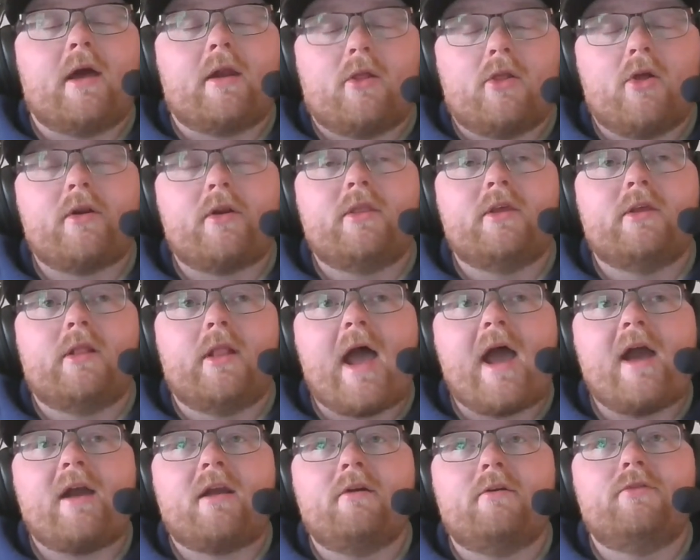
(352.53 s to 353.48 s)
A lot of
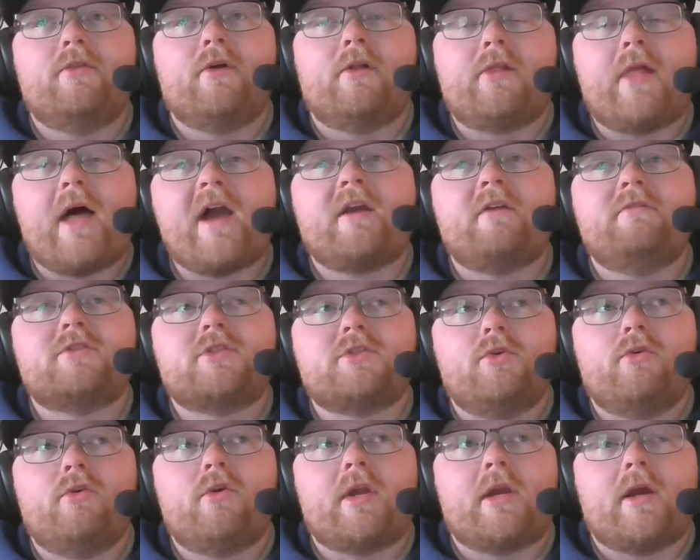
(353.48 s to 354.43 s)
the lack of
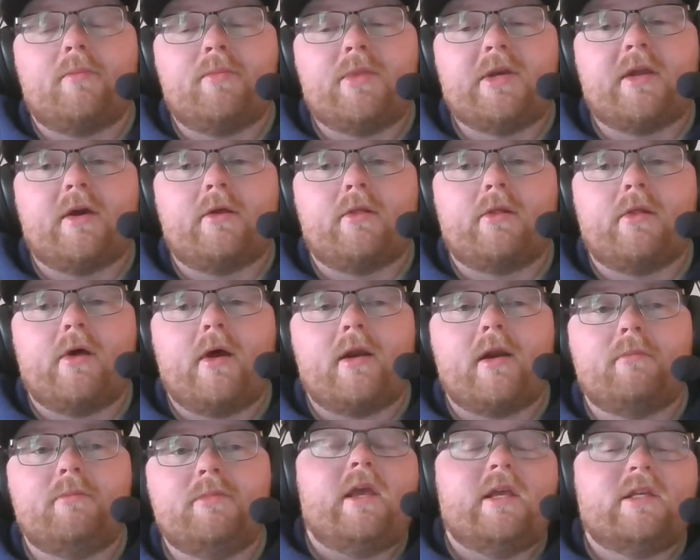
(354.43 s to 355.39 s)
scoring up and down the
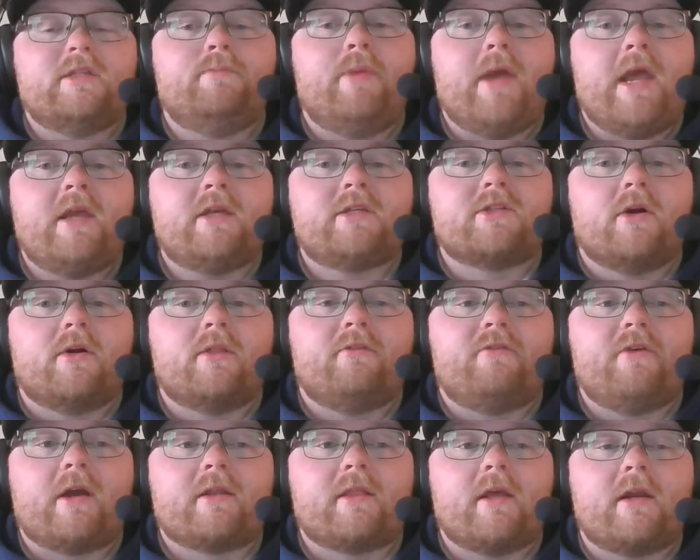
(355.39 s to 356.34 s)
lineup is based on the
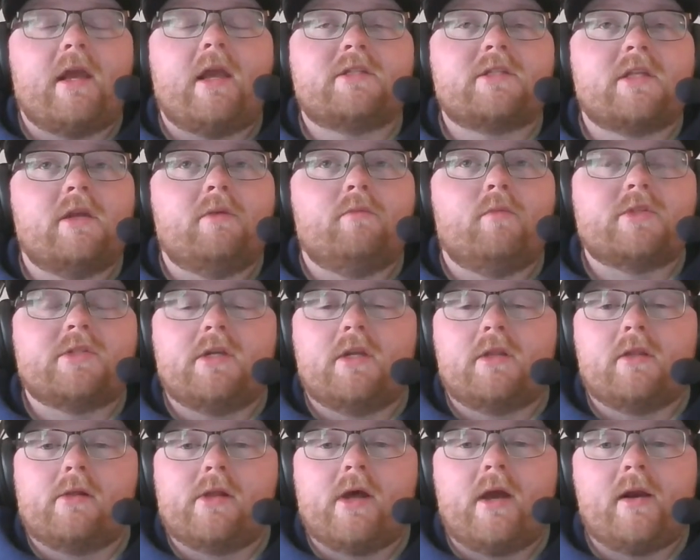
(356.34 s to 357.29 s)
fact that Heiskanen wasn't
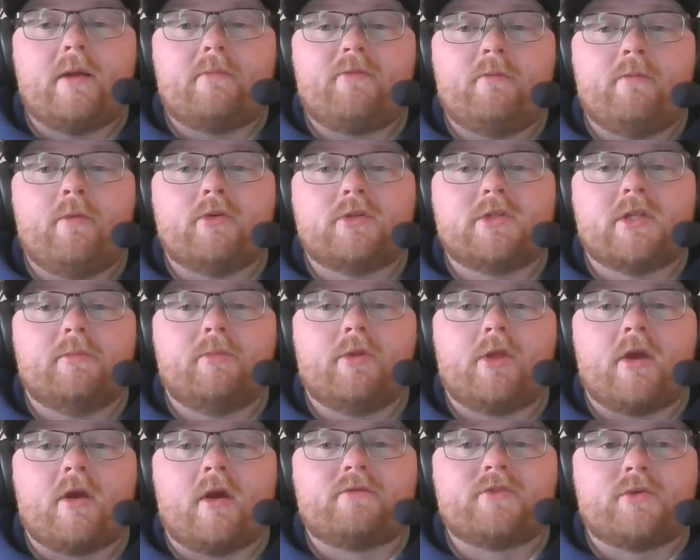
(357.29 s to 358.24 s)
in the lineup for most of the
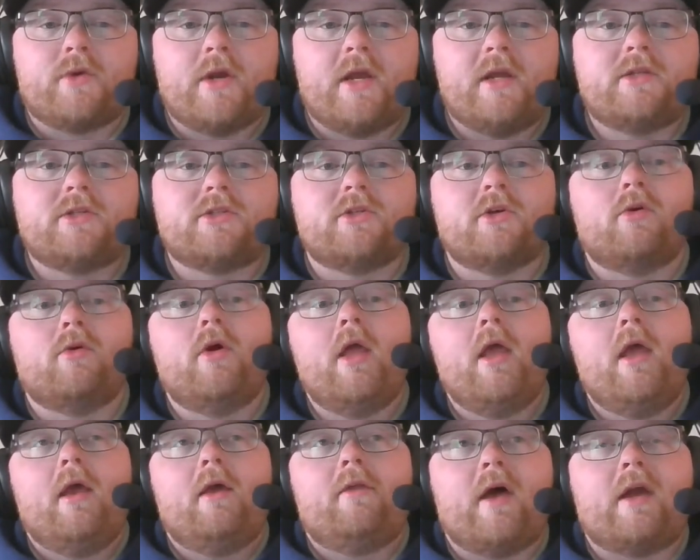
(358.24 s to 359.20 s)
playoffs, right? So
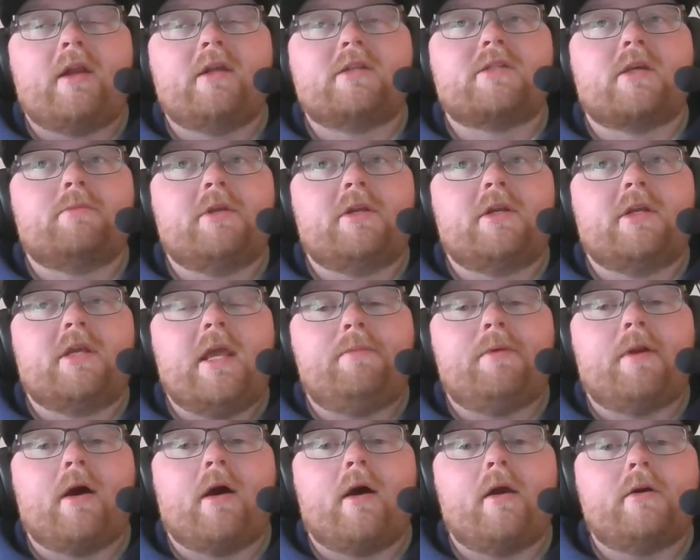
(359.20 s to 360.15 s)
that is something to
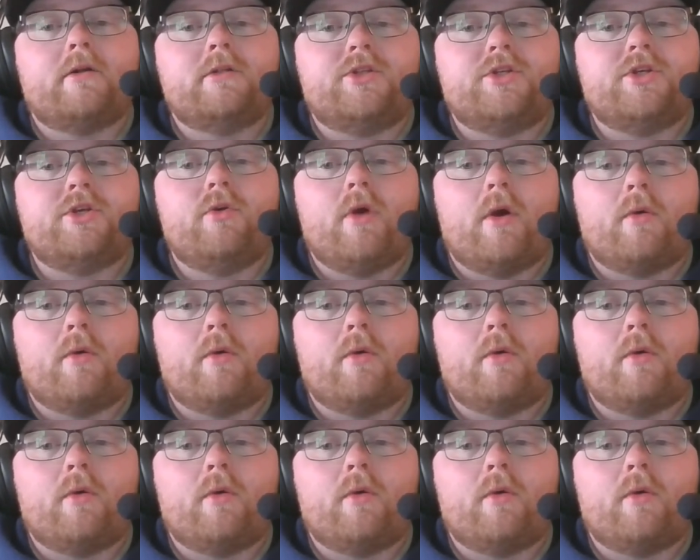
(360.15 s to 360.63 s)
keep an eye on too.